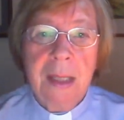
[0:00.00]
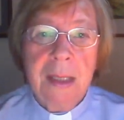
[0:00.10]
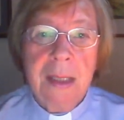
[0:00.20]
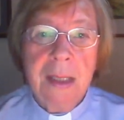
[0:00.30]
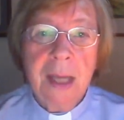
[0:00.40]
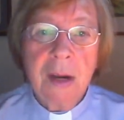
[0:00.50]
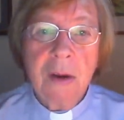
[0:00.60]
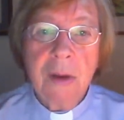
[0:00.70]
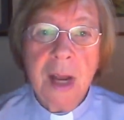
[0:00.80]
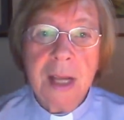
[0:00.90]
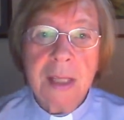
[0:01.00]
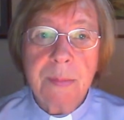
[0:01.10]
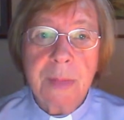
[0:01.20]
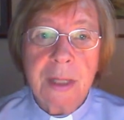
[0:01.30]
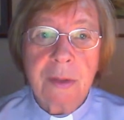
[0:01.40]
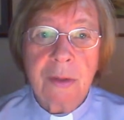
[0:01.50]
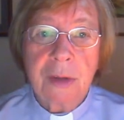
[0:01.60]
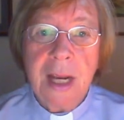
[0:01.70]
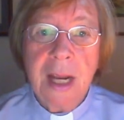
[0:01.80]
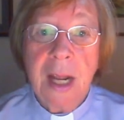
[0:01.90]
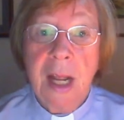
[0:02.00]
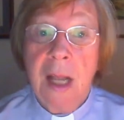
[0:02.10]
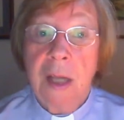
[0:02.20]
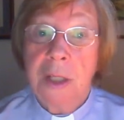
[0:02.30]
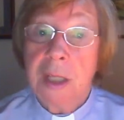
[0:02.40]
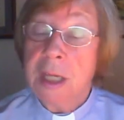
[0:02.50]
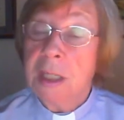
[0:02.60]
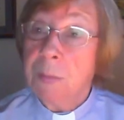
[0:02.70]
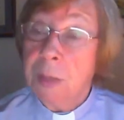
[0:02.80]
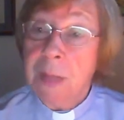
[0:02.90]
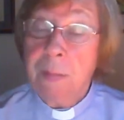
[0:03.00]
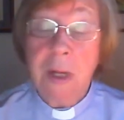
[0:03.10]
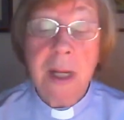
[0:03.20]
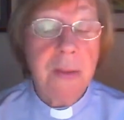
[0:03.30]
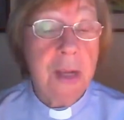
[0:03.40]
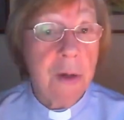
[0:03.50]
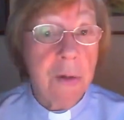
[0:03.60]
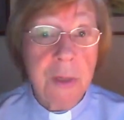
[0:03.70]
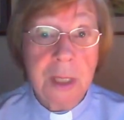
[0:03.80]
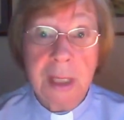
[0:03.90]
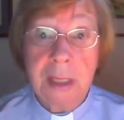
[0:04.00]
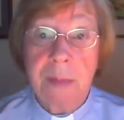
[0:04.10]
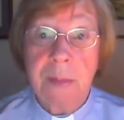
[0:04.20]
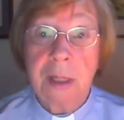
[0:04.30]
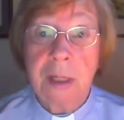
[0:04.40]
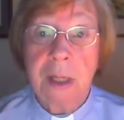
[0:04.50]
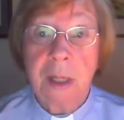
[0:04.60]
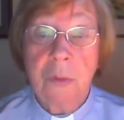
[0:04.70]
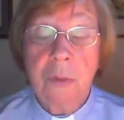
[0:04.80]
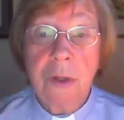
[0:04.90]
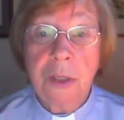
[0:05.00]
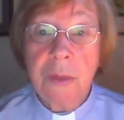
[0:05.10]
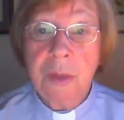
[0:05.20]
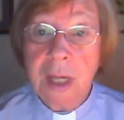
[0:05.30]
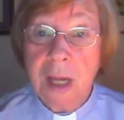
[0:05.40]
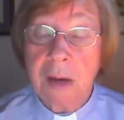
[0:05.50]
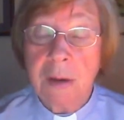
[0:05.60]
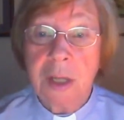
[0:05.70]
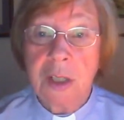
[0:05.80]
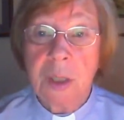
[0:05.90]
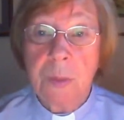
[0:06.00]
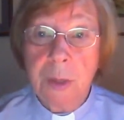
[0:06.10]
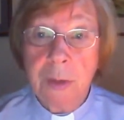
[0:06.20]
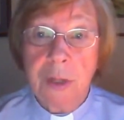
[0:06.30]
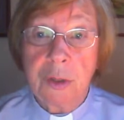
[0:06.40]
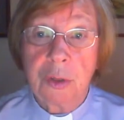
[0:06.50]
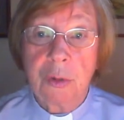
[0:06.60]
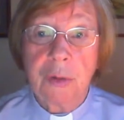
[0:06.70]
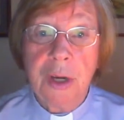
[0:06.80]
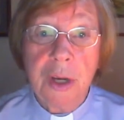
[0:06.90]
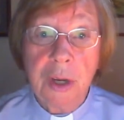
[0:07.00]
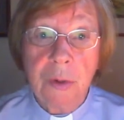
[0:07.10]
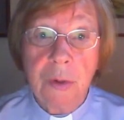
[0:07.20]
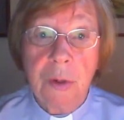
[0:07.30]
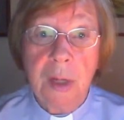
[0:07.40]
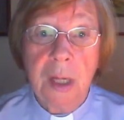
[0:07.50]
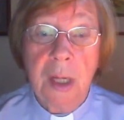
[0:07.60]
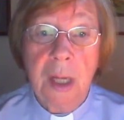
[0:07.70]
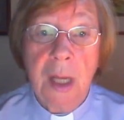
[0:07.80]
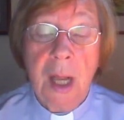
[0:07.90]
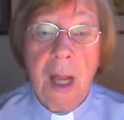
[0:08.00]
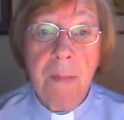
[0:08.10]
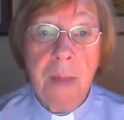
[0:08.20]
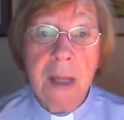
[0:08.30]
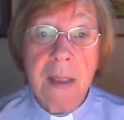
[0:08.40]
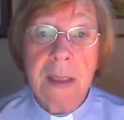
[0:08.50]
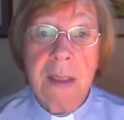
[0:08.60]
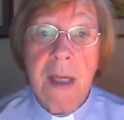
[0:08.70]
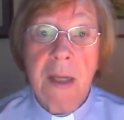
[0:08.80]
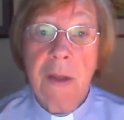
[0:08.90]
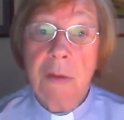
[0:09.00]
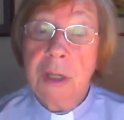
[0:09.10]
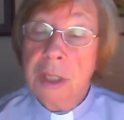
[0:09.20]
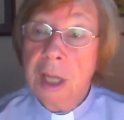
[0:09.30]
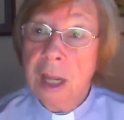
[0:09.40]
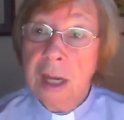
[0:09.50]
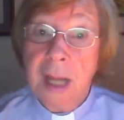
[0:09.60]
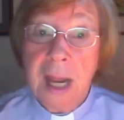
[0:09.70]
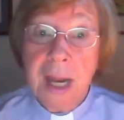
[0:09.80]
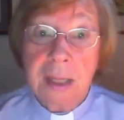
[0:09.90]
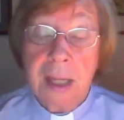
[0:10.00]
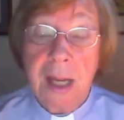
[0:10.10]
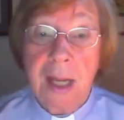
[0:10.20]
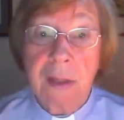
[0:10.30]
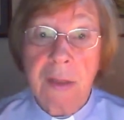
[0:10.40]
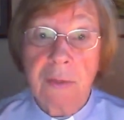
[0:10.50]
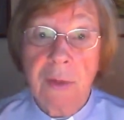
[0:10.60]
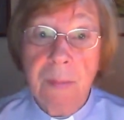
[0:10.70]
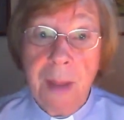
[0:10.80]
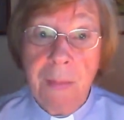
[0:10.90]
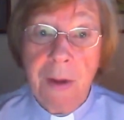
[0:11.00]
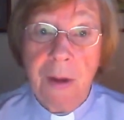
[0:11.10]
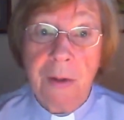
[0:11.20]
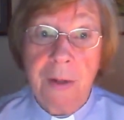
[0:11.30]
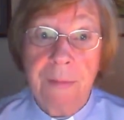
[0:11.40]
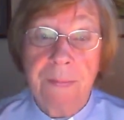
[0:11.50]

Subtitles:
Zechariah's ministry to his people in the Old Testament was to encourage spiritual renewal amongst the returned exiles from Babylon.